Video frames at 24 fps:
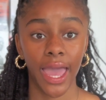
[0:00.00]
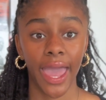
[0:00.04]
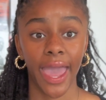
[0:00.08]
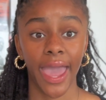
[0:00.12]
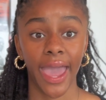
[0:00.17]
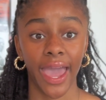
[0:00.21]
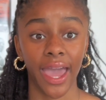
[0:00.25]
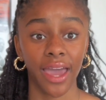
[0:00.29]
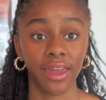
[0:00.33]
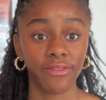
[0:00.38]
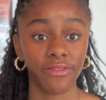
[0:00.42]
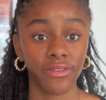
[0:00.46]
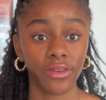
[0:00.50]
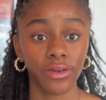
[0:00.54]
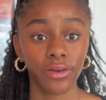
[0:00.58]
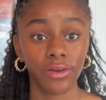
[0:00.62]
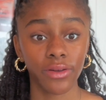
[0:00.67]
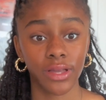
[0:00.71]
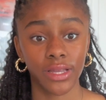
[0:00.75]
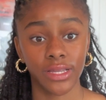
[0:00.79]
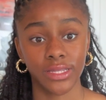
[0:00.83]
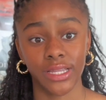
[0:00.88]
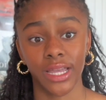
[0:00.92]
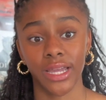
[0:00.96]
Advil,
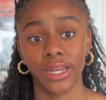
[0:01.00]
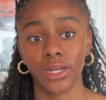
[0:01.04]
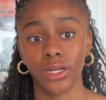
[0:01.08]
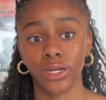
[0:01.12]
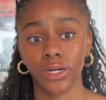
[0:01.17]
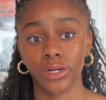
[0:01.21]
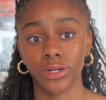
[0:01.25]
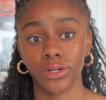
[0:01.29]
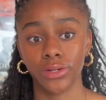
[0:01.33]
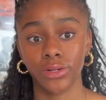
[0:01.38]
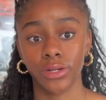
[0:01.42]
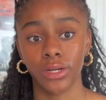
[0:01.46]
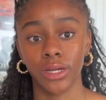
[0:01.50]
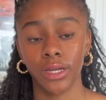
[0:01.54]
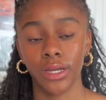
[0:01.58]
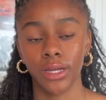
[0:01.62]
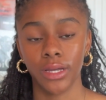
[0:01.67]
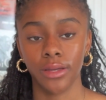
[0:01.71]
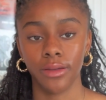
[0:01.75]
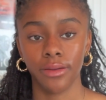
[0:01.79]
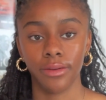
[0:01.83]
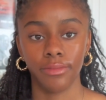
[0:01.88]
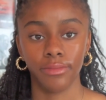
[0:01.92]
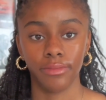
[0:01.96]
because I know
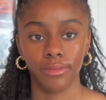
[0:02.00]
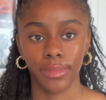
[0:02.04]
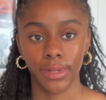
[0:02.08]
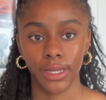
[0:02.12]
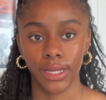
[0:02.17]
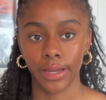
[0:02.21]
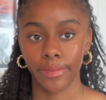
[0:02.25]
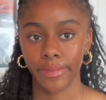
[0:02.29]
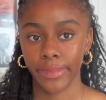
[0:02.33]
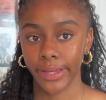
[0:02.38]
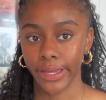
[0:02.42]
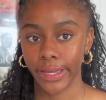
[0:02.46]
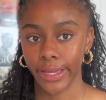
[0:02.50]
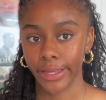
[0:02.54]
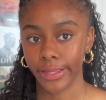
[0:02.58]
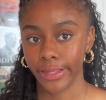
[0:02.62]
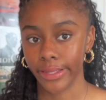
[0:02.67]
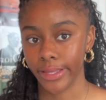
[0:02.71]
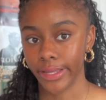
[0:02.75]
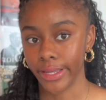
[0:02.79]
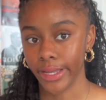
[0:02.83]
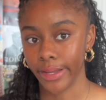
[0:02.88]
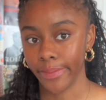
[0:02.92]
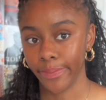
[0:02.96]
me, I'm an
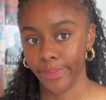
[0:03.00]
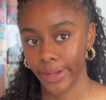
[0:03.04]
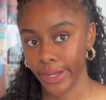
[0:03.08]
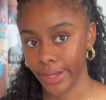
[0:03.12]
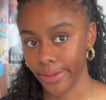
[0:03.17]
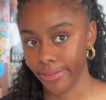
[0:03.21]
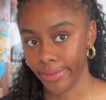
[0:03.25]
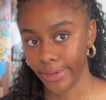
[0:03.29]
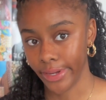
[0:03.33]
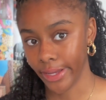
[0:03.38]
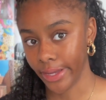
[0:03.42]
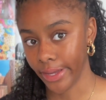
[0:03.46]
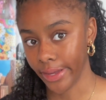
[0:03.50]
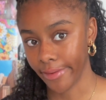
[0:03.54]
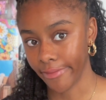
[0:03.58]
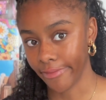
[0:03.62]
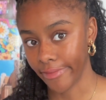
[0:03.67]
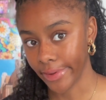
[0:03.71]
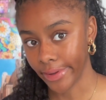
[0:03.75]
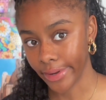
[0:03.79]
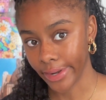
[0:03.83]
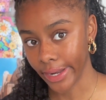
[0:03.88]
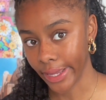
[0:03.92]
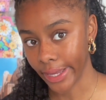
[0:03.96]
athlete, I popped an
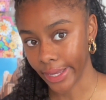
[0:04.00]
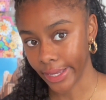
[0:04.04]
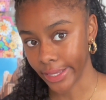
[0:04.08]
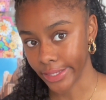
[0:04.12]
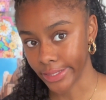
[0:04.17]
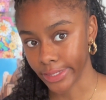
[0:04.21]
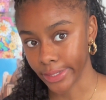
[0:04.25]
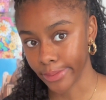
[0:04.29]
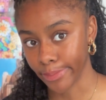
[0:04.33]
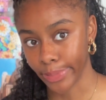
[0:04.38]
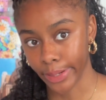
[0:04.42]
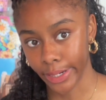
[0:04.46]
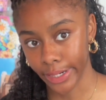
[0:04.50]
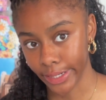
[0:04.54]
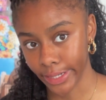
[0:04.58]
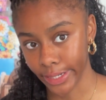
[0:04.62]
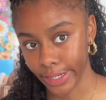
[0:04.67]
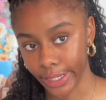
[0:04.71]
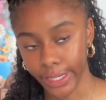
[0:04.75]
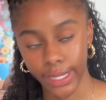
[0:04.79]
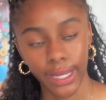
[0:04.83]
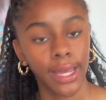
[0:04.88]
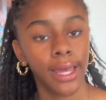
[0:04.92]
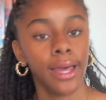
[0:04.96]
Advil like it's a
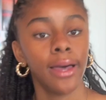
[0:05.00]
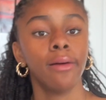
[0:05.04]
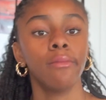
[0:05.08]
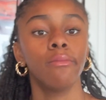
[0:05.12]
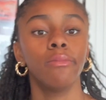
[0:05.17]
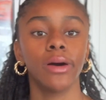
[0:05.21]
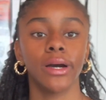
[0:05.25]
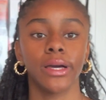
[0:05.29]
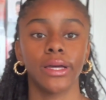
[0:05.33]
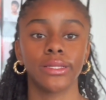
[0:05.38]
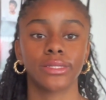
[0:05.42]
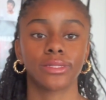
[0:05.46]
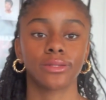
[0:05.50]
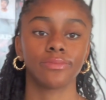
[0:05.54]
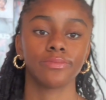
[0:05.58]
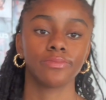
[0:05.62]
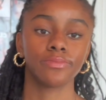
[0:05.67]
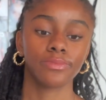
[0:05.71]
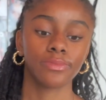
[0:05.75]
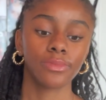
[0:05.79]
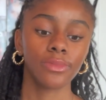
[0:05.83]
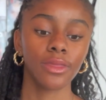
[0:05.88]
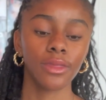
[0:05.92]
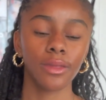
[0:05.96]
perk, but
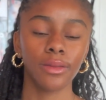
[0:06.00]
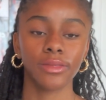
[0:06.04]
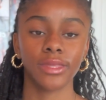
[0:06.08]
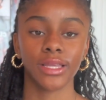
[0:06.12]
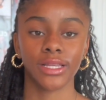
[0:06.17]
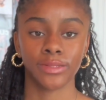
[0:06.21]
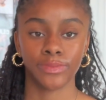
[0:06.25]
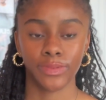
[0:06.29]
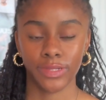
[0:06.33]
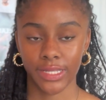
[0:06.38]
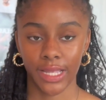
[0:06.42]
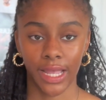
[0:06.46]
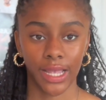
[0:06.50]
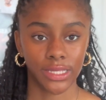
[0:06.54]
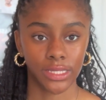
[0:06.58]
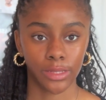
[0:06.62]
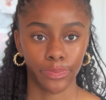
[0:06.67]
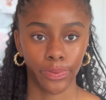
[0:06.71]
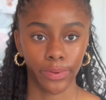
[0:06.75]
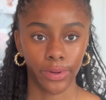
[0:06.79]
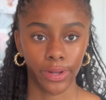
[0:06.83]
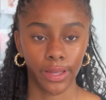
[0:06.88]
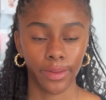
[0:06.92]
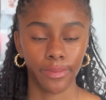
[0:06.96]
that's besides the
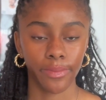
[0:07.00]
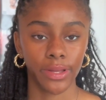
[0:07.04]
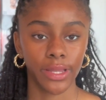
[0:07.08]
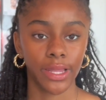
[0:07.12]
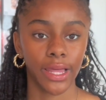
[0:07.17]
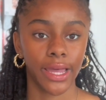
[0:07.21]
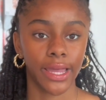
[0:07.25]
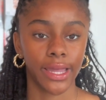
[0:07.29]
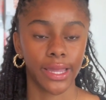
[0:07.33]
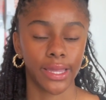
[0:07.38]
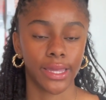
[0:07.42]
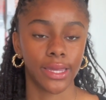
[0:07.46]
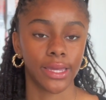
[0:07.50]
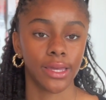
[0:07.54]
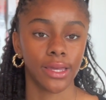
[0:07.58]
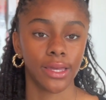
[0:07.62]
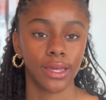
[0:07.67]
point. But like,